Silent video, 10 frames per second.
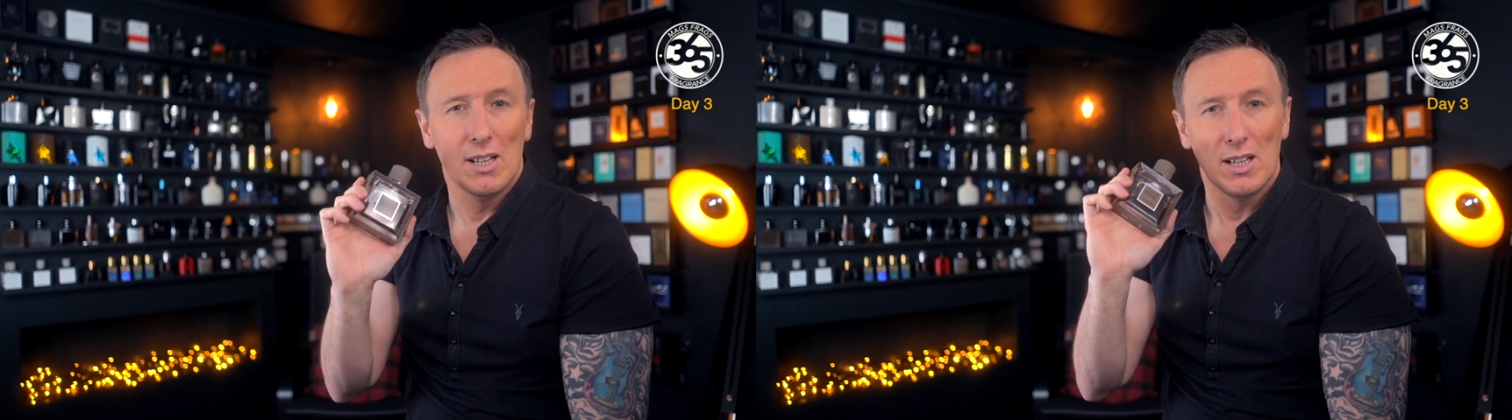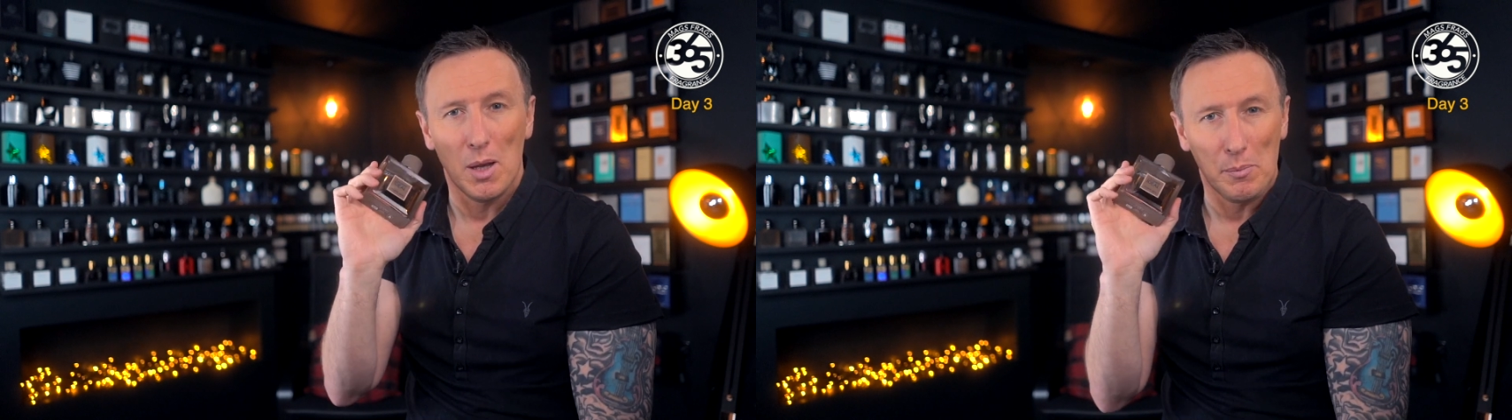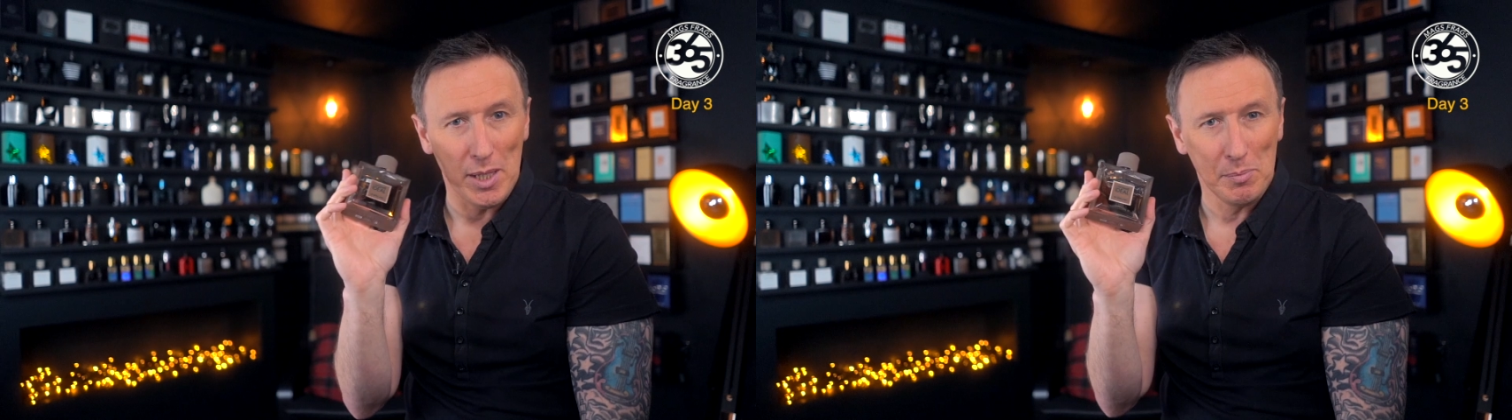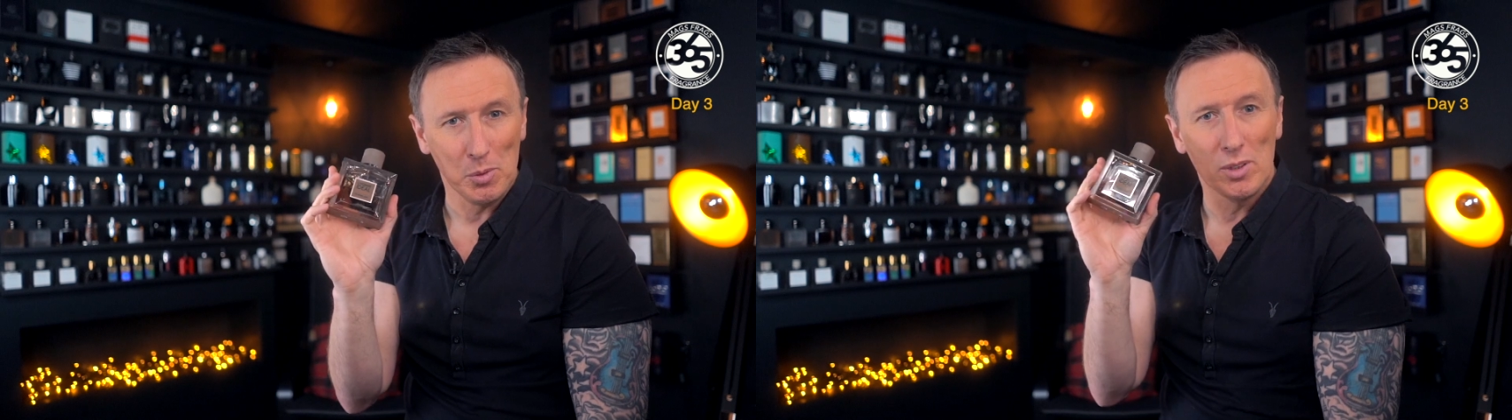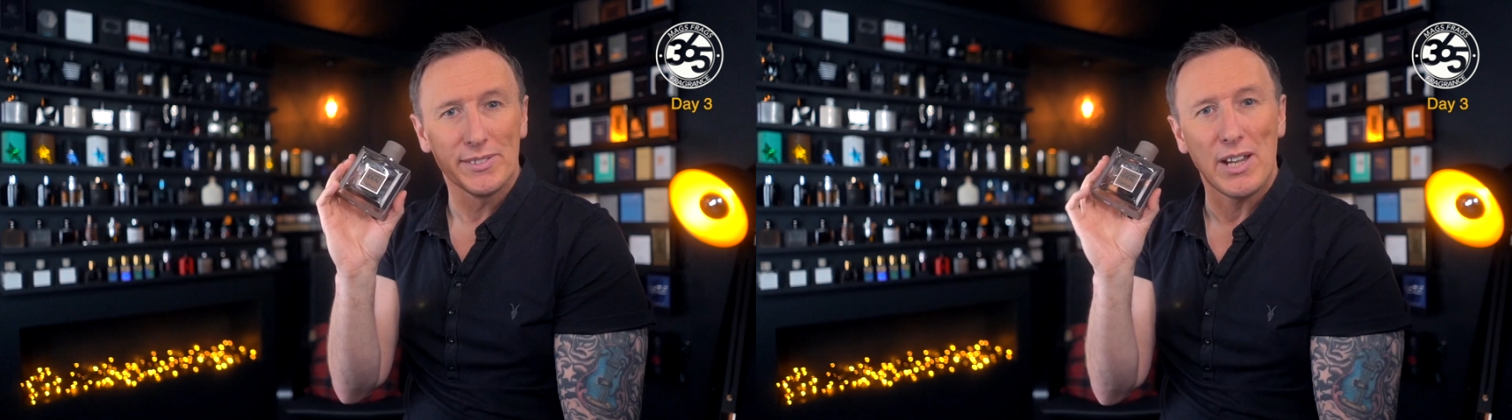Uh, people
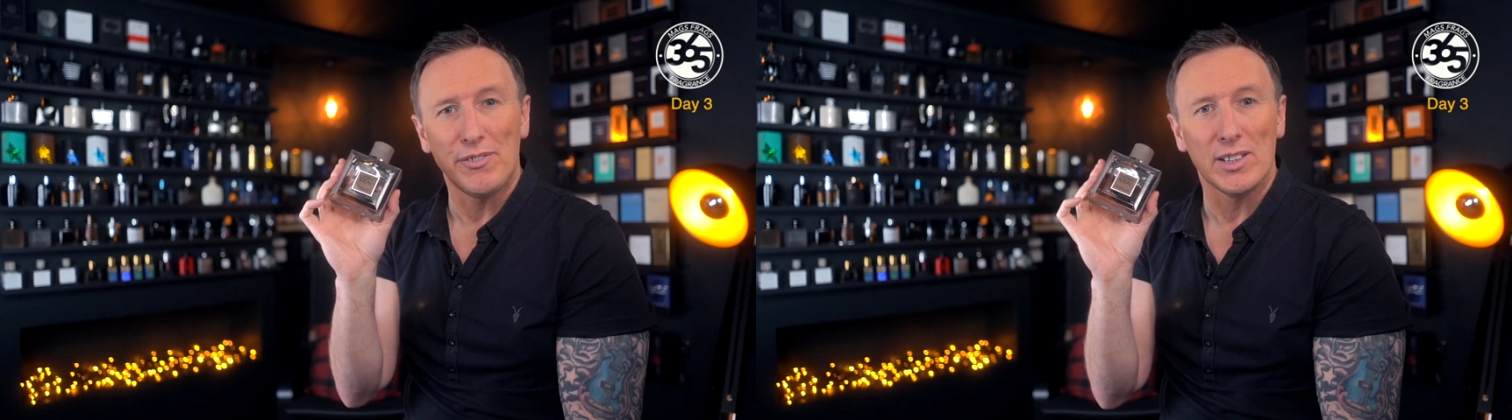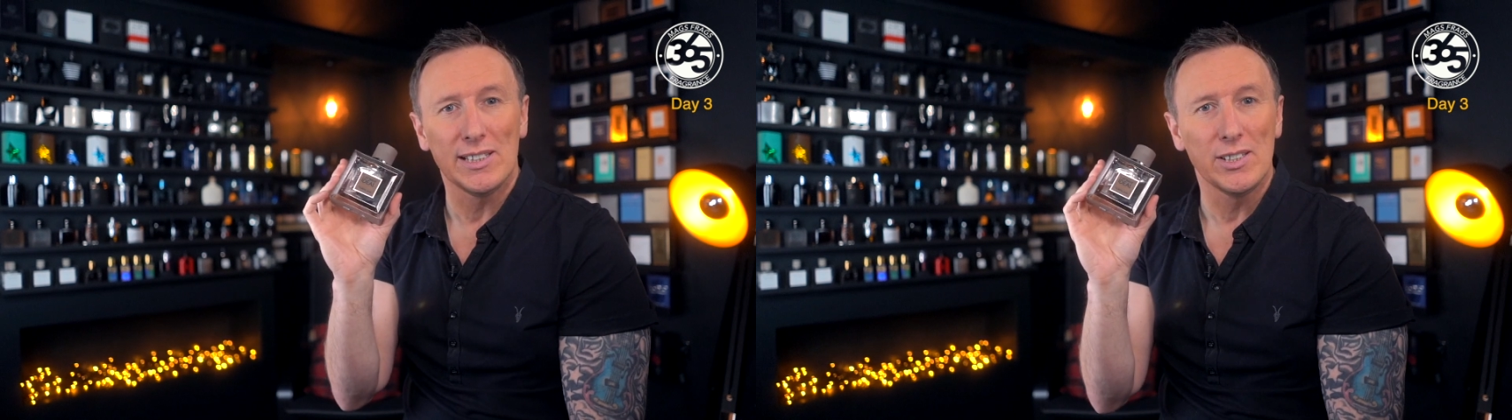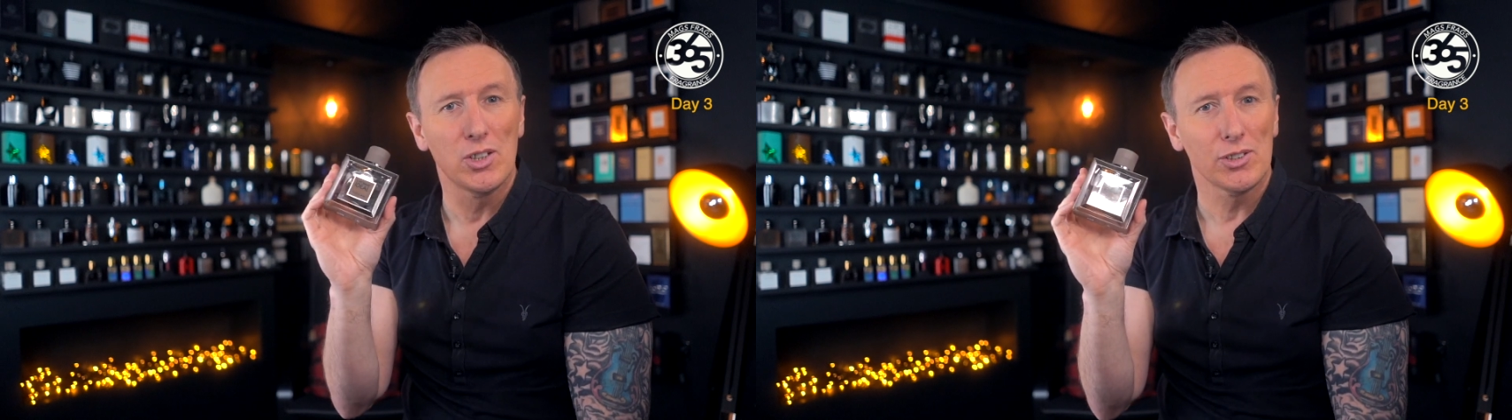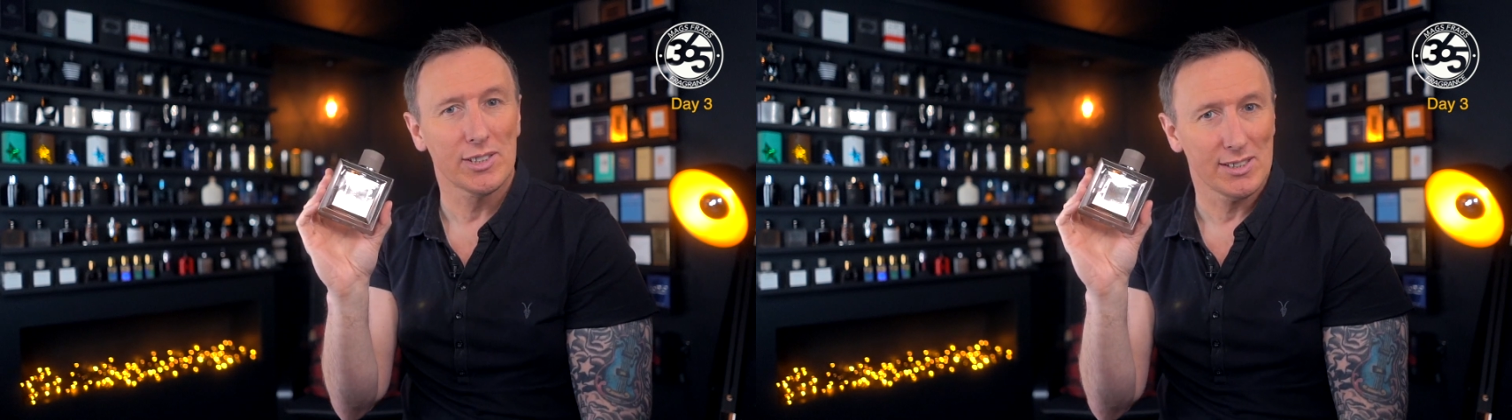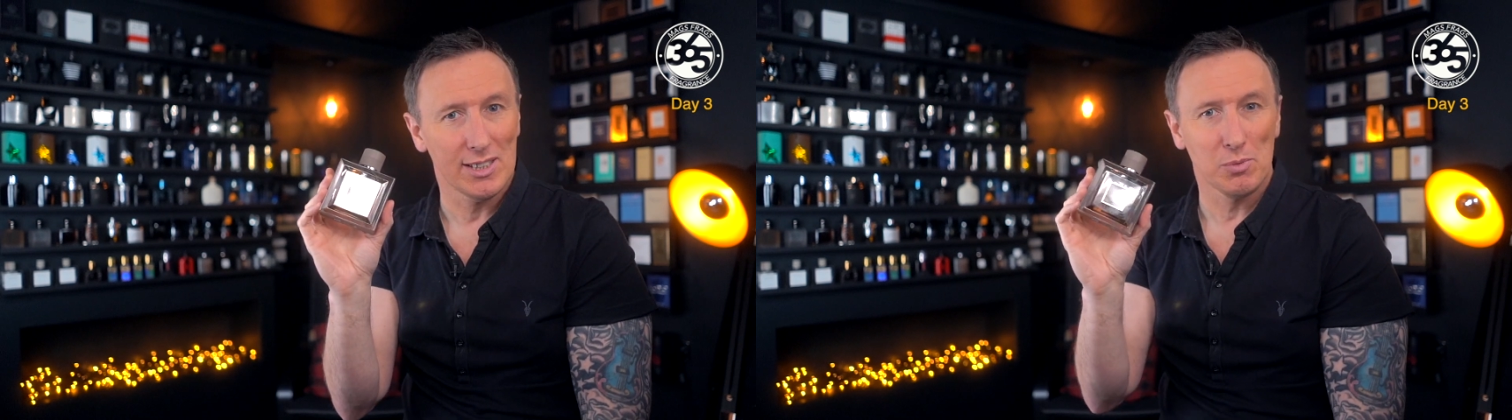will definitely
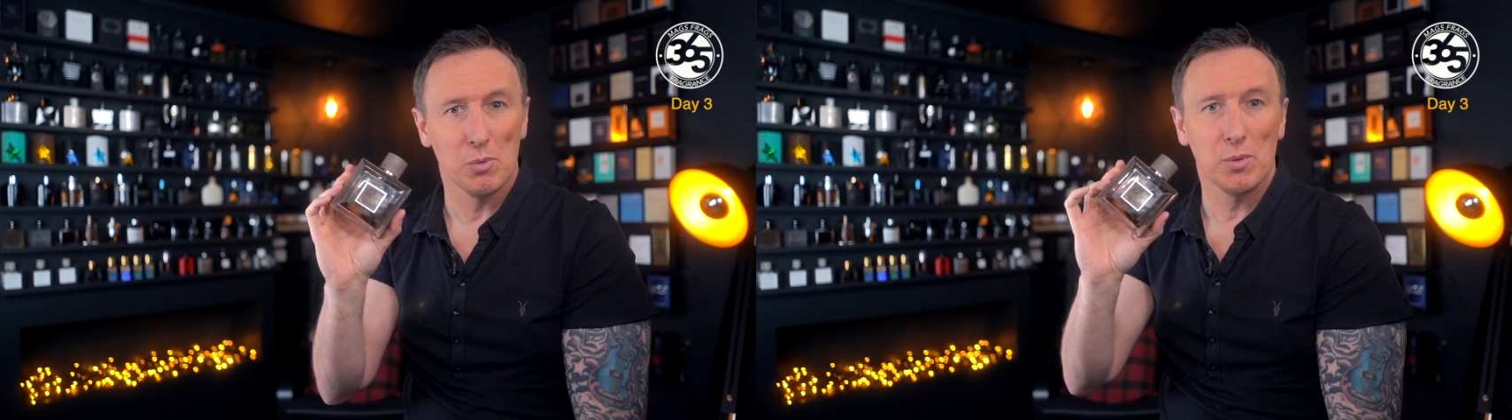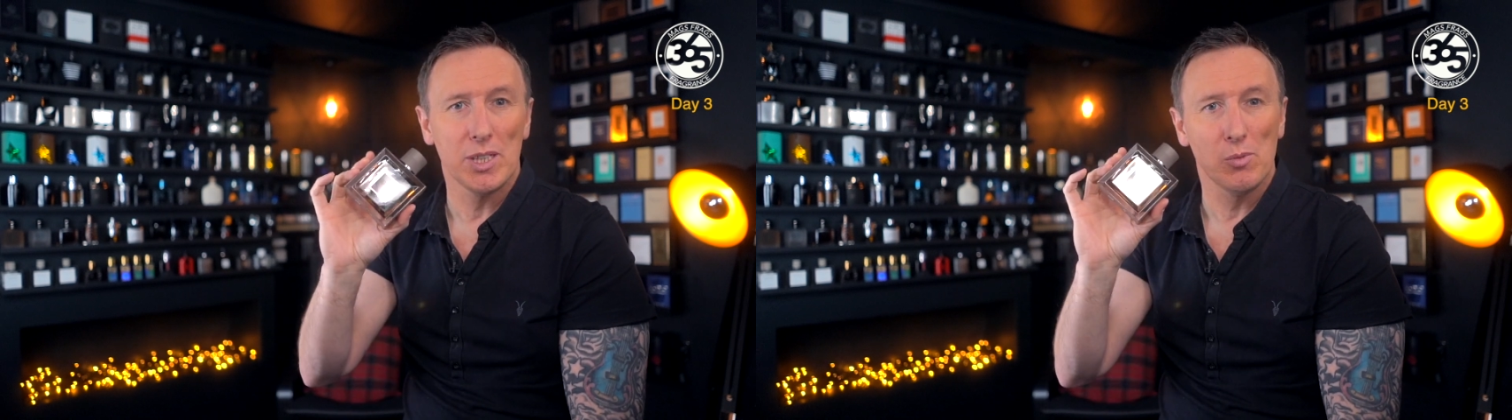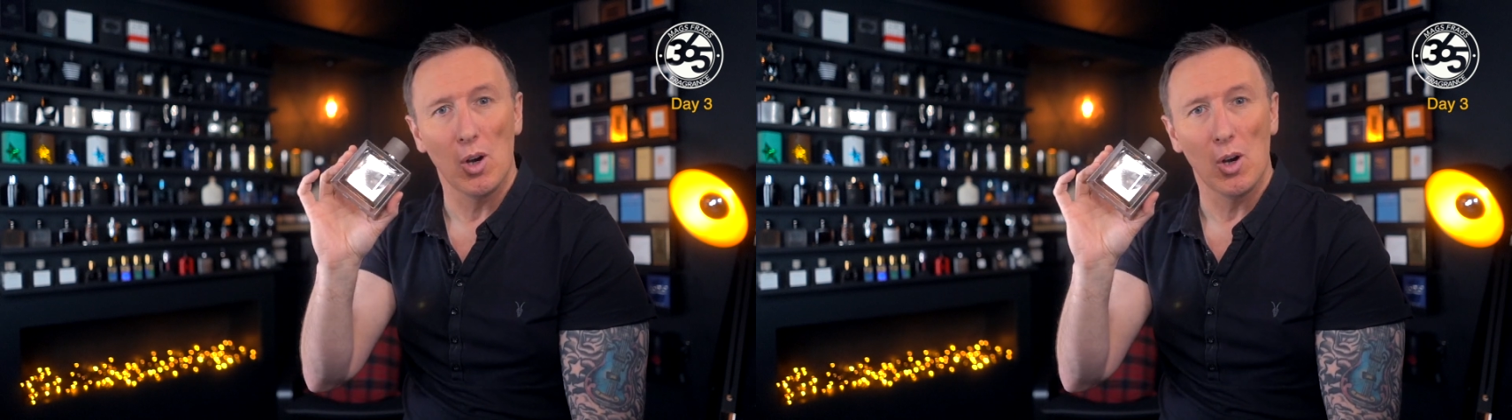notice this one when you